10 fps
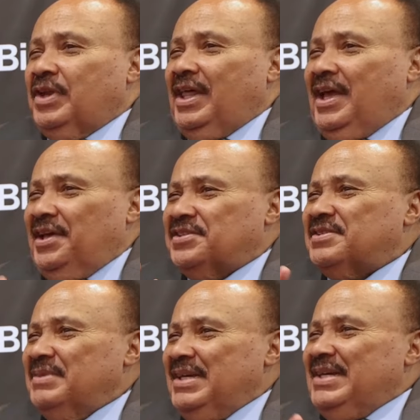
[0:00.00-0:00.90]
the
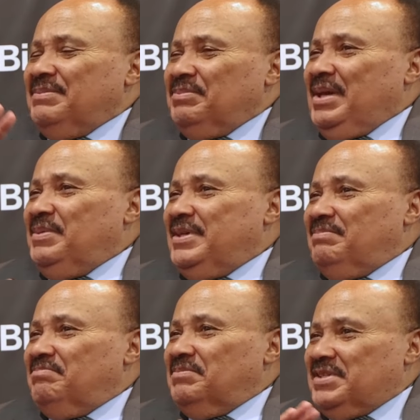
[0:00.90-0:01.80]
last maybe
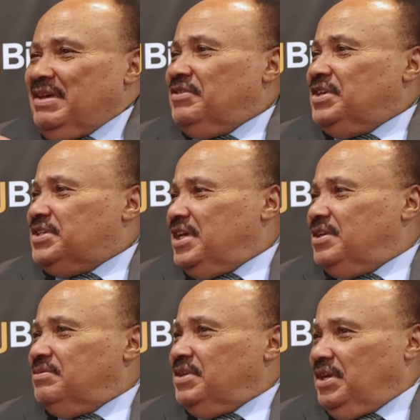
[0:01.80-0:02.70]
7 to
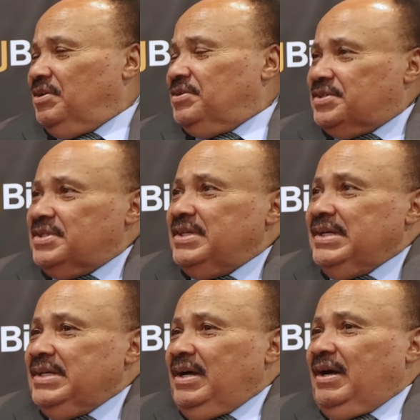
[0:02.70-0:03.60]
10 years,
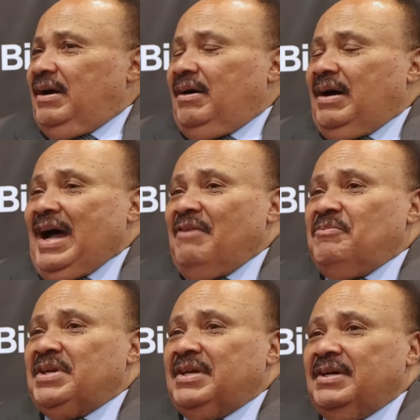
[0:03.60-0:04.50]
I've
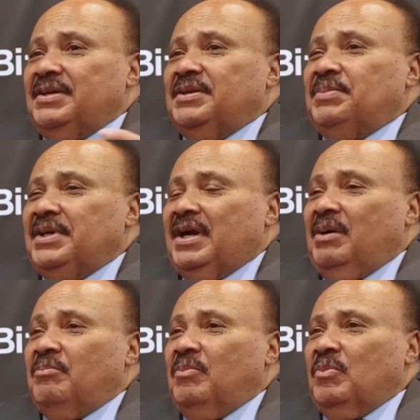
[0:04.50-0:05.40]
begun to
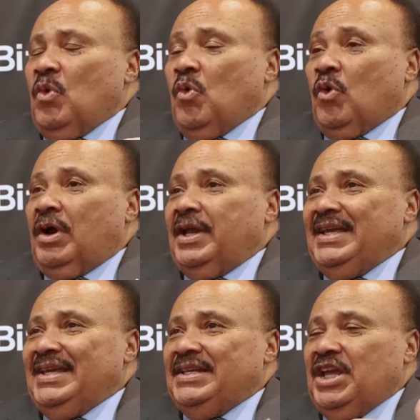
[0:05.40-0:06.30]
become more
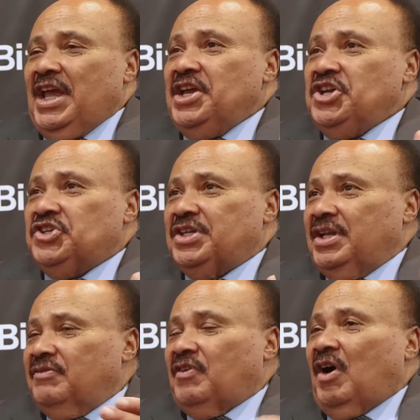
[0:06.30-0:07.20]
engaged
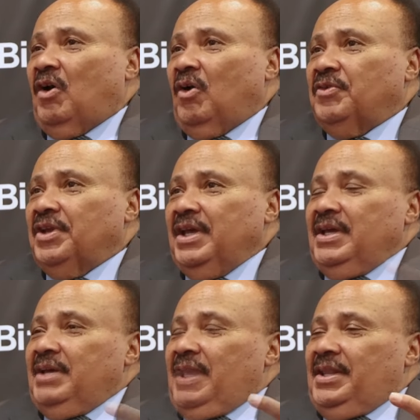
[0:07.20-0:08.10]
and involved.
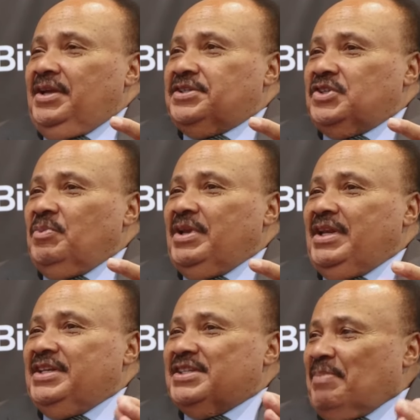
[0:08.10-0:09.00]
And there's so
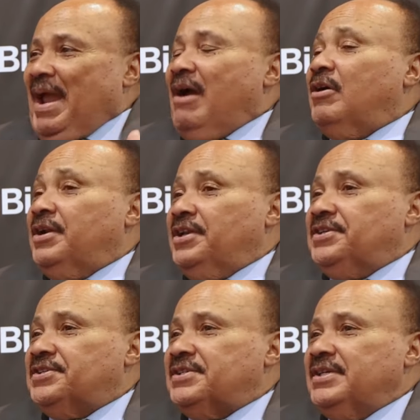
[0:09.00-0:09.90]
many
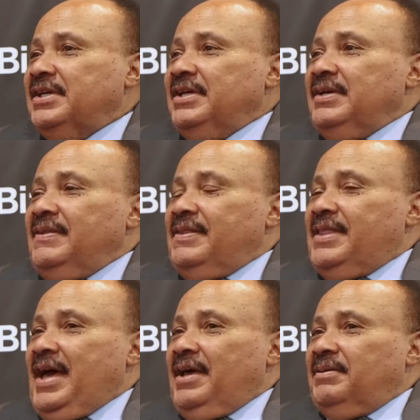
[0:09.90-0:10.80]
disparities
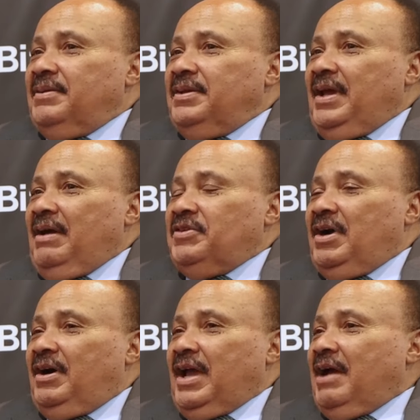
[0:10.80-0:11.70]
that you have
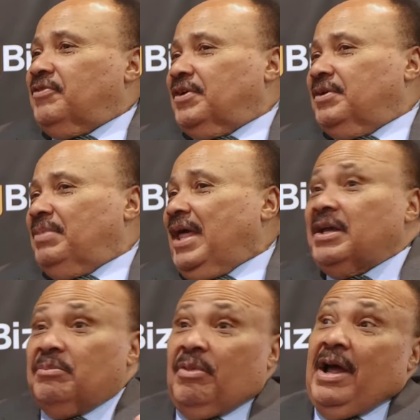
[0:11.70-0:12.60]
young African,
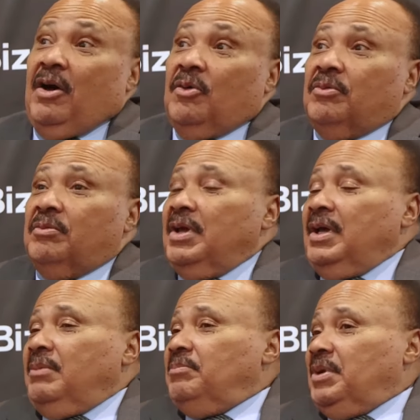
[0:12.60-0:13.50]
Black and Brown
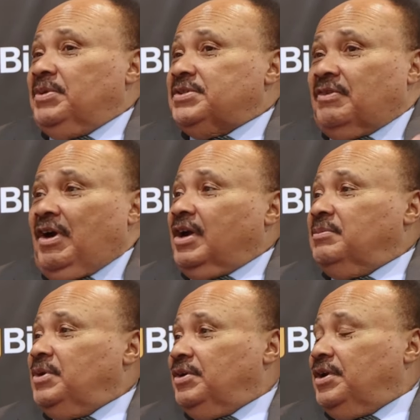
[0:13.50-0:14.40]
members of our
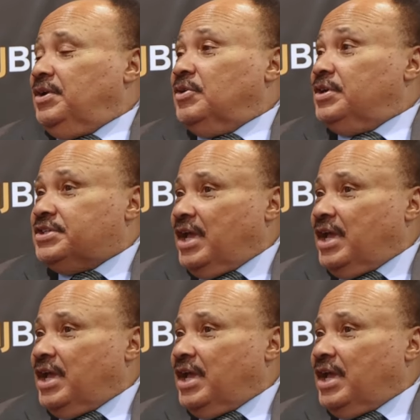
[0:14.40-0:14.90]
community who are in